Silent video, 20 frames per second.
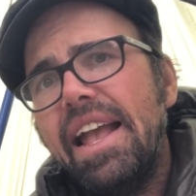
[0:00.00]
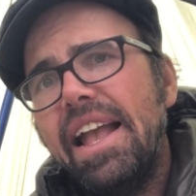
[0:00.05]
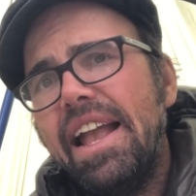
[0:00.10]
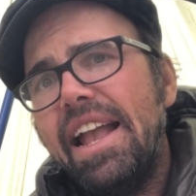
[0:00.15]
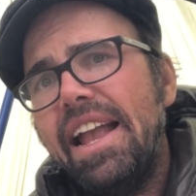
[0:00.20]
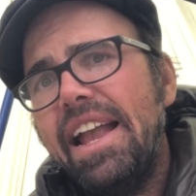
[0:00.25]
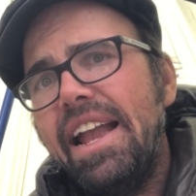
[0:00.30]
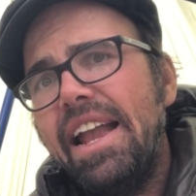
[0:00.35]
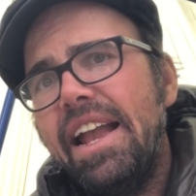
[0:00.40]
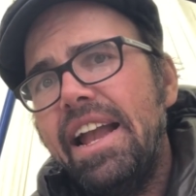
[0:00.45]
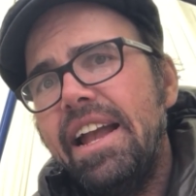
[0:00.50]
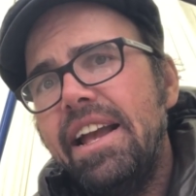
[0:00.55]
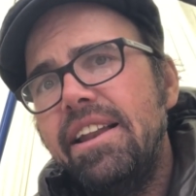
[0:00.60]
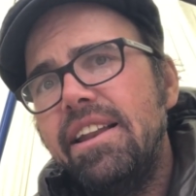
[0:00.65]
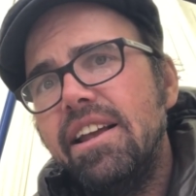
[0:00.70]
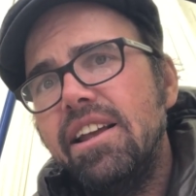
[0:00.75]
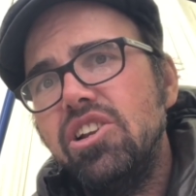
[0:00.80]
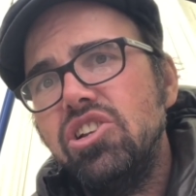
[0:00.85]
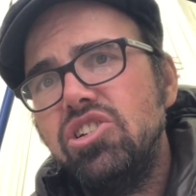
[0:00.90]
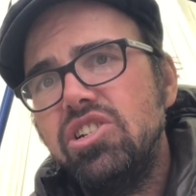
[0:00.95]

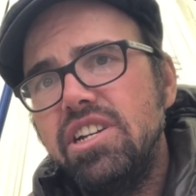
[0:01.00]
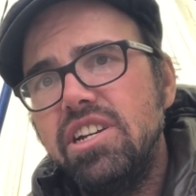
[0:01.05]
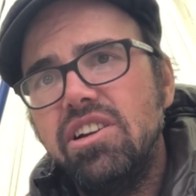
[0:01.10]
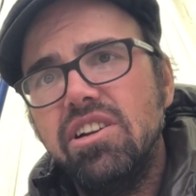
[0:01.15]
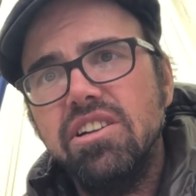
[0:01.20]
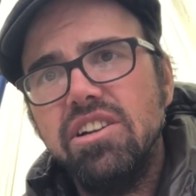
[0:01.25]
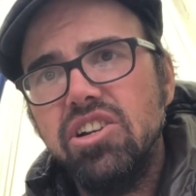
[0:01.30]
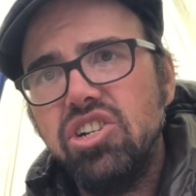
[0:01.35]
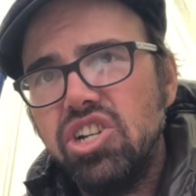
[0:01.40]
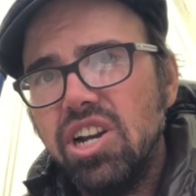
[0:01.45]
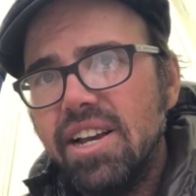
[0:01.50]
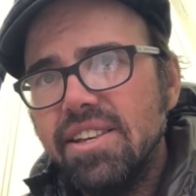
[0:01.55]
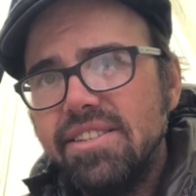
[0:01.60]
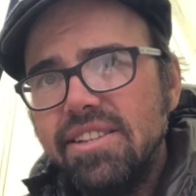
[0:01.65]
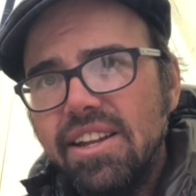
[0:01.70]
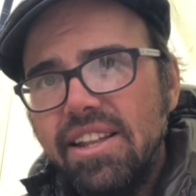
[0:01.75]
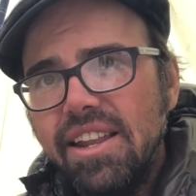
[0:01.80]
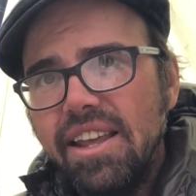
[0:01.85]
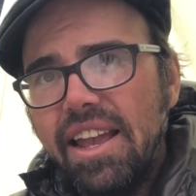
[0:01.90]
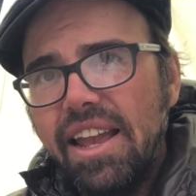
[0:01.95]
and she couldn't
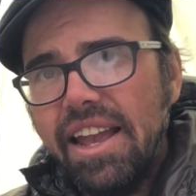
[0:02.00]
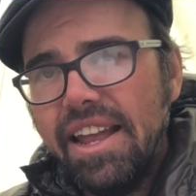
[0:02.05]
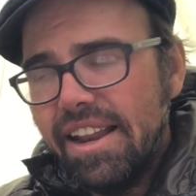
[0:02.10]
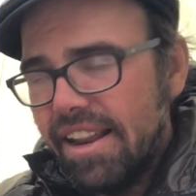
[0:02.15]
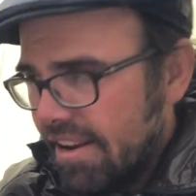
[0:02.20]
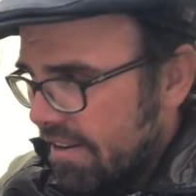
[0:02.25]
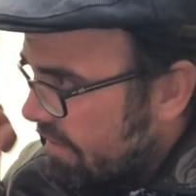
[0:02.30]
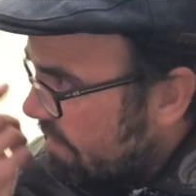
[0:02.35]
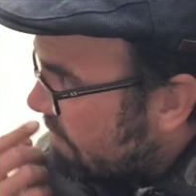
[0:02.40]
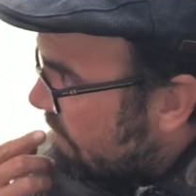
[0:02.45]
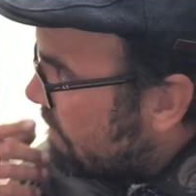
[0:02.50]
adjust it, and it